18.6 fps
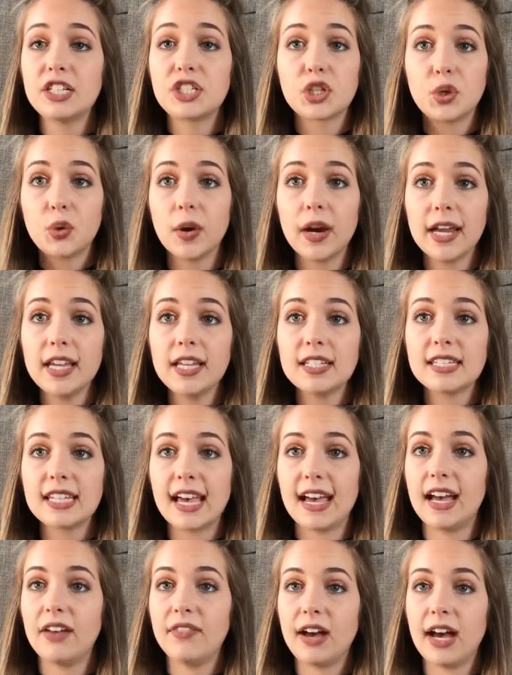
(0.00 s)
It's
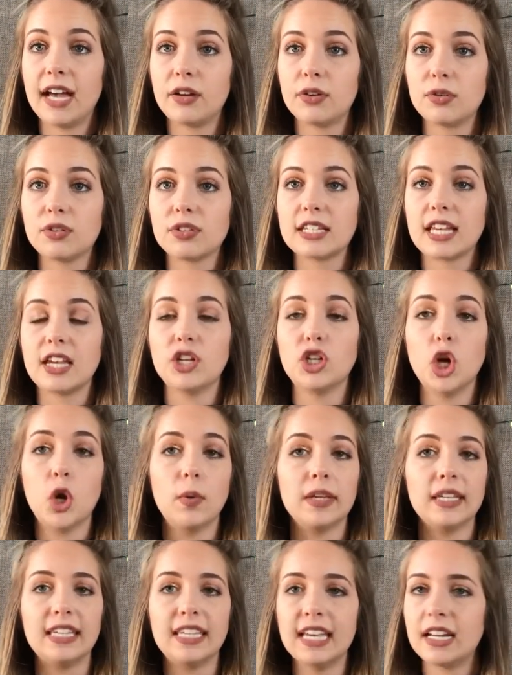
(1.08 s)
great to have idols and
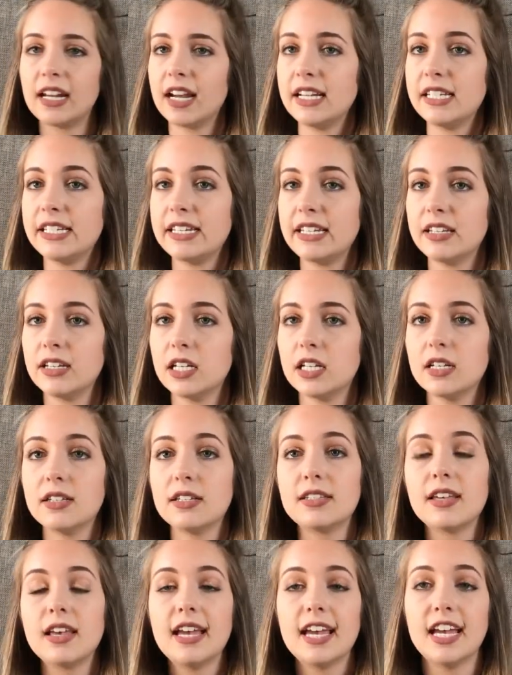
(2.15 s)
go and get
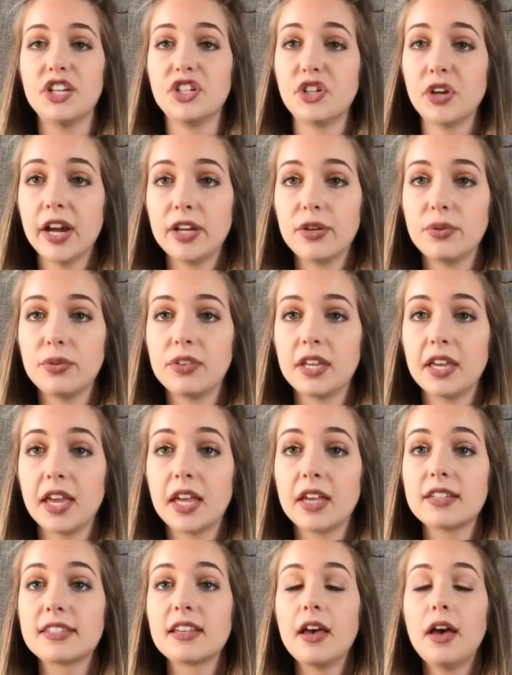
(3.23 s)
ideas and try new
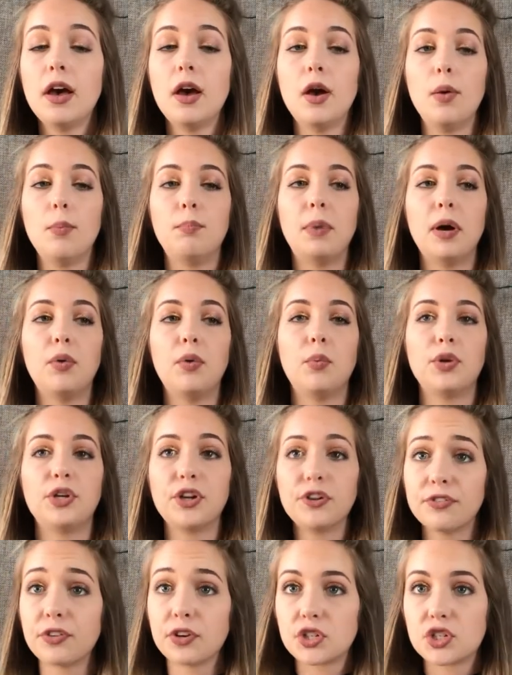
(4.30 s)
things,
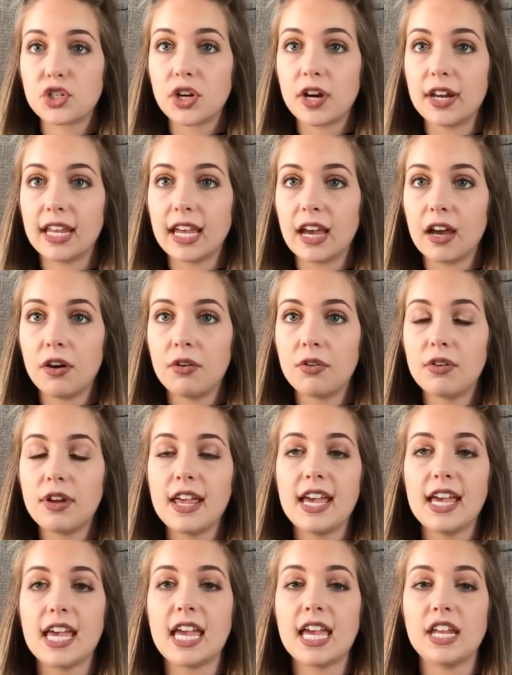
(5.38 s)
but when you're first starting
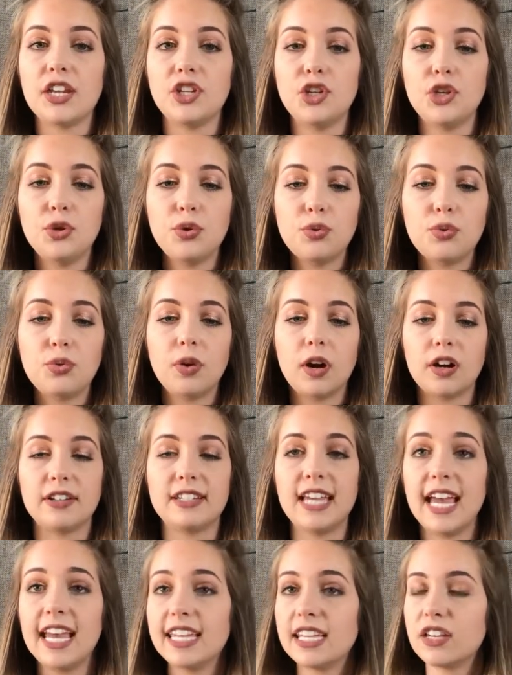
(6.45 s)
out, and you
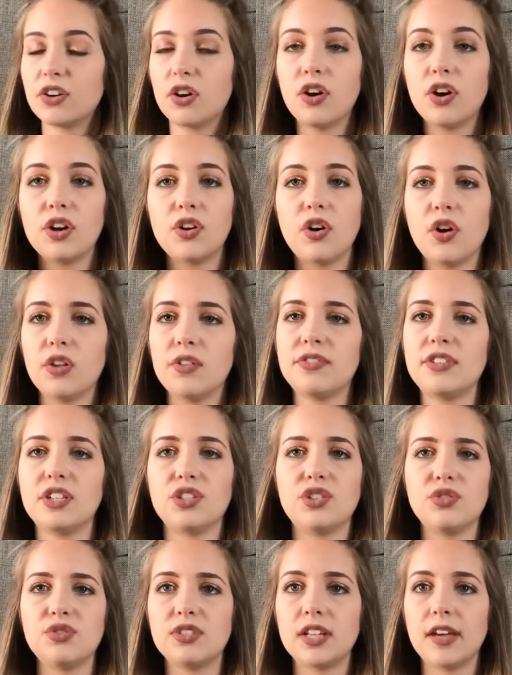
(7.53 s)
are taking on all
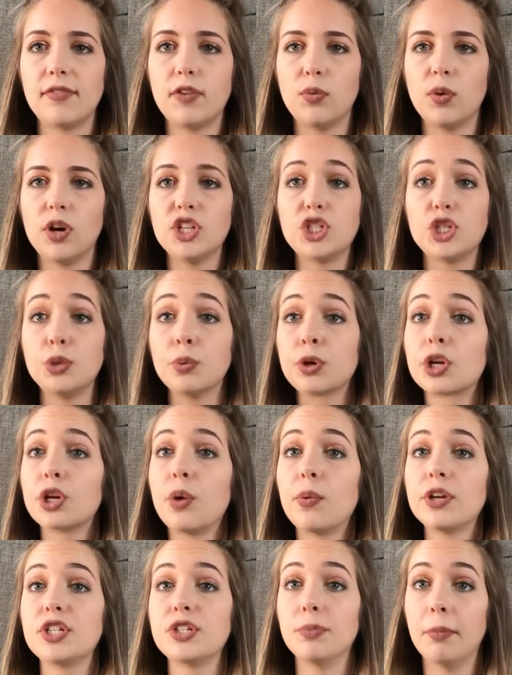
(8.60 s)
of this new stuff at once, you
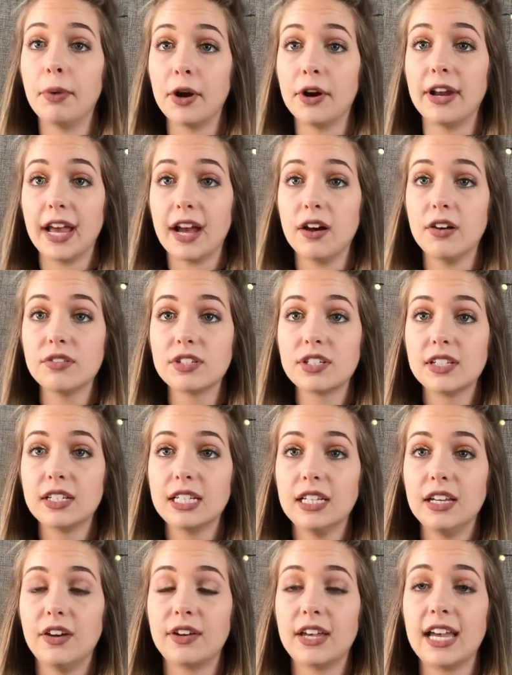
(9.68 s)
are going to burn out.
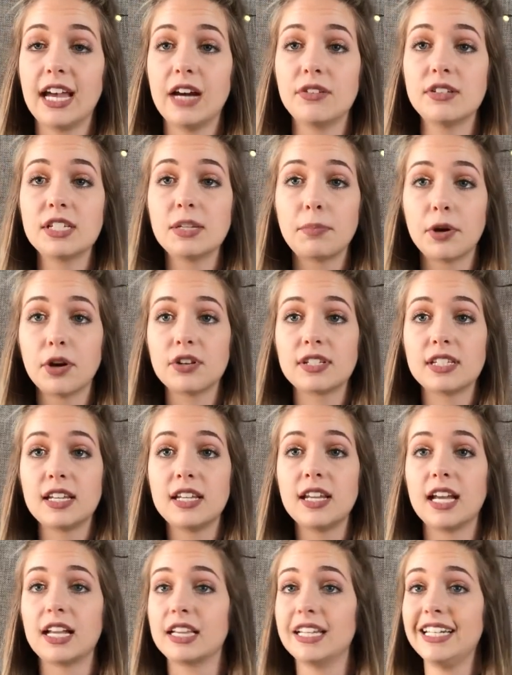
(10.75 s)
Okay, I was the
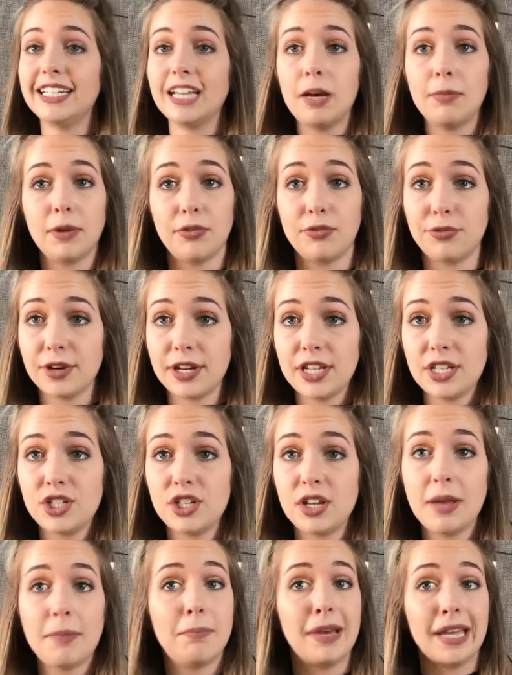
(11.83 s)
person, I cleaned out my
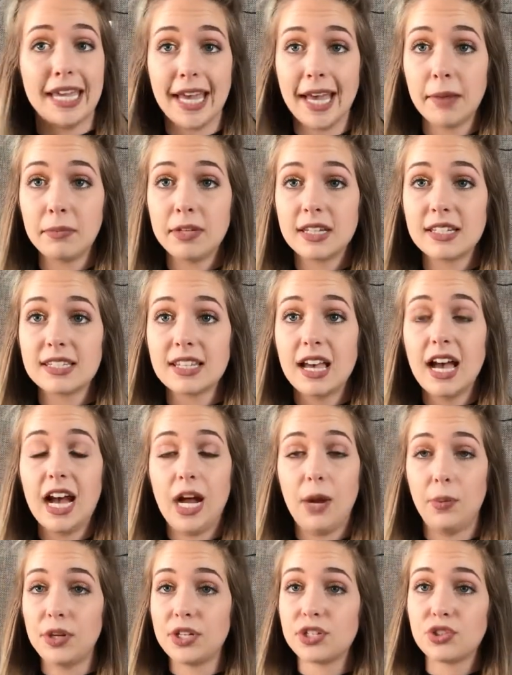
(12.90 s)
fridge, my cabinets,
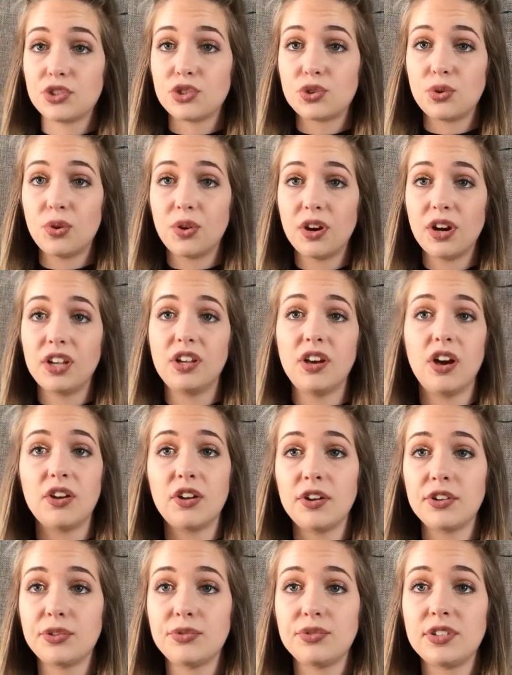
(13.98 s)
I went to the store,
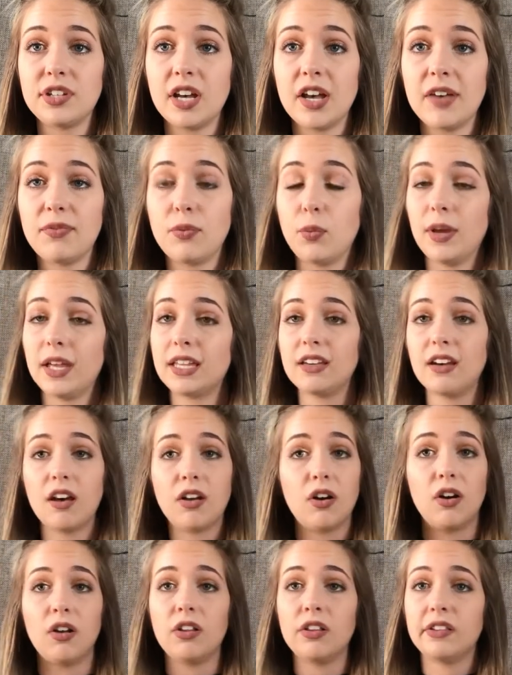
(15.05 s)
got all new stuff, went
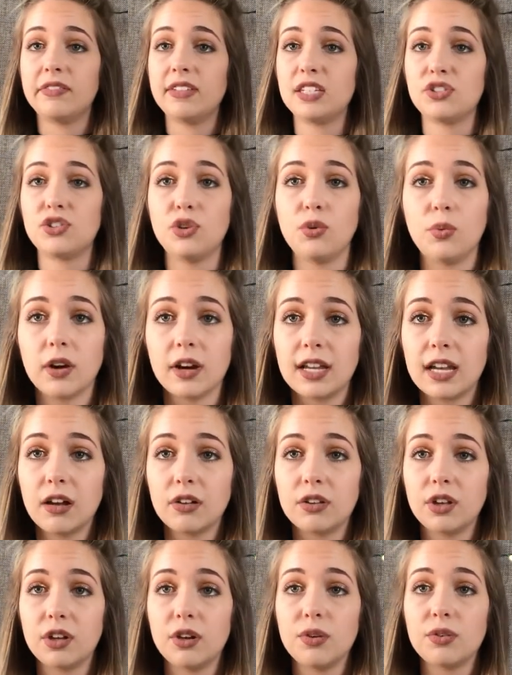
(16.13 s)
and got all of these new
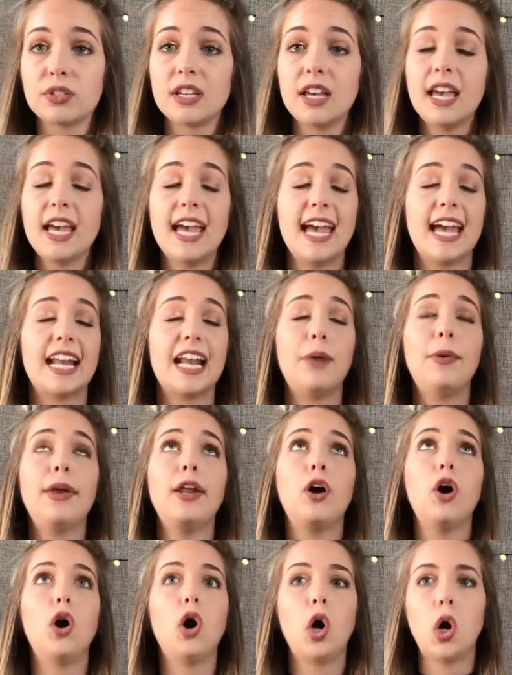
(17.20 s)
workout clothes, and
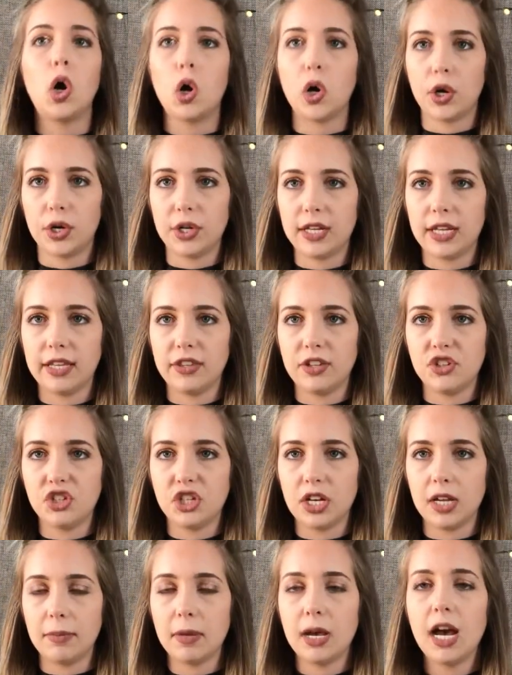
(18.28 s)
I went hard in
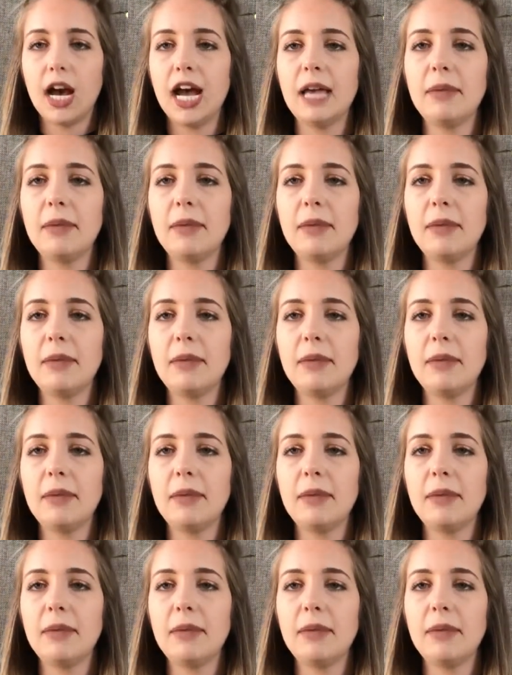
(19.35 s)
the gym.